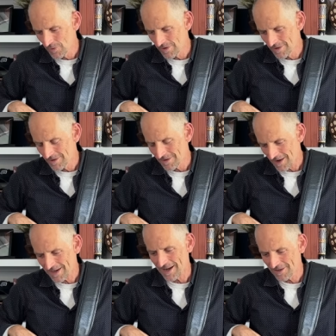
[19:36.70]
uh, I
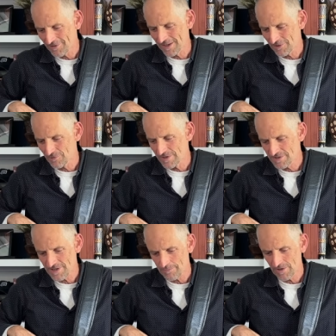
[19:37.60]
kind of think there is
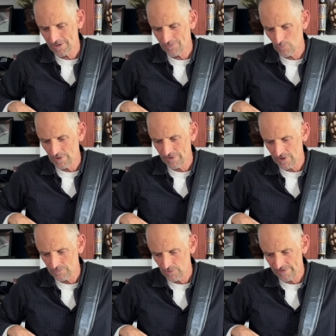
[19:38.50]
something with
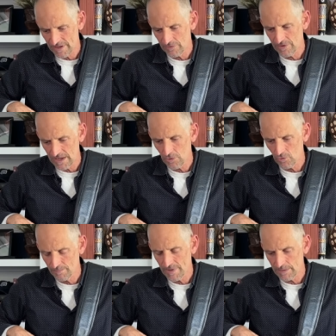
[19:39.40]
the, with that, that
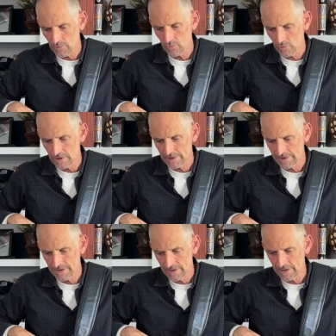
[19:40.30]
old maple wood
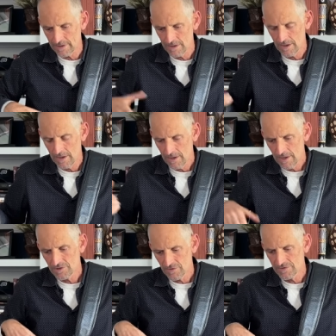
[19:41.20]
and, and
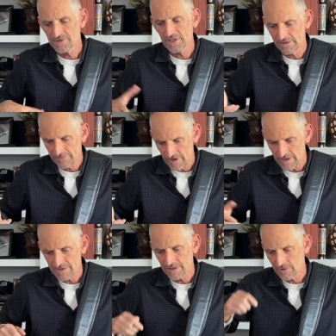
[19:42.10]
Steve
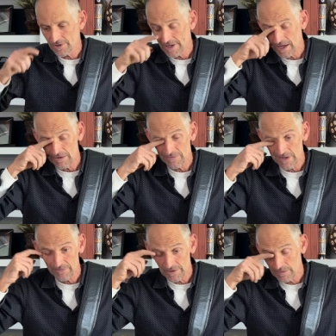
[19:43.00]
Fazio and I have
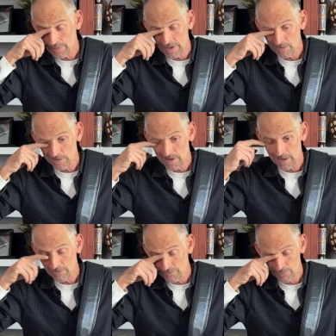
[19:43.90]
definitely been
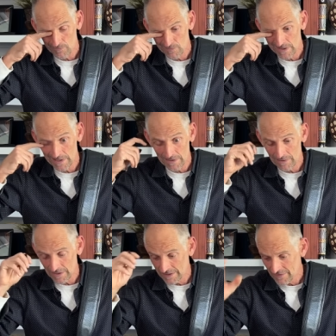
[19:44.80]
kind of
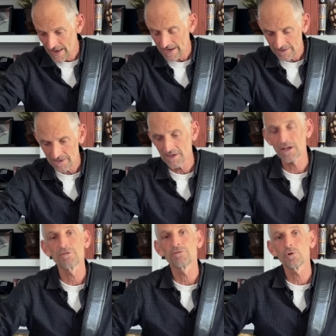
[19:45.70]
in, in that
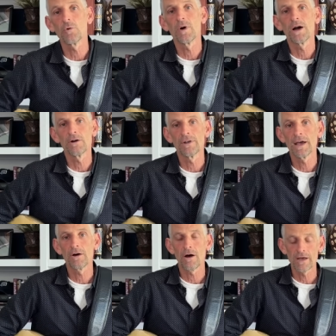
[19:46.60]
kick for a while
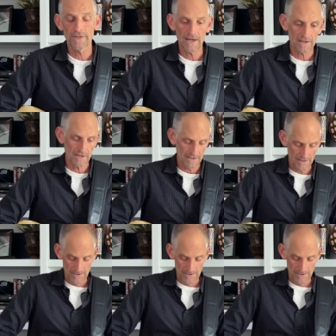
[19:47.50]
now on that kick.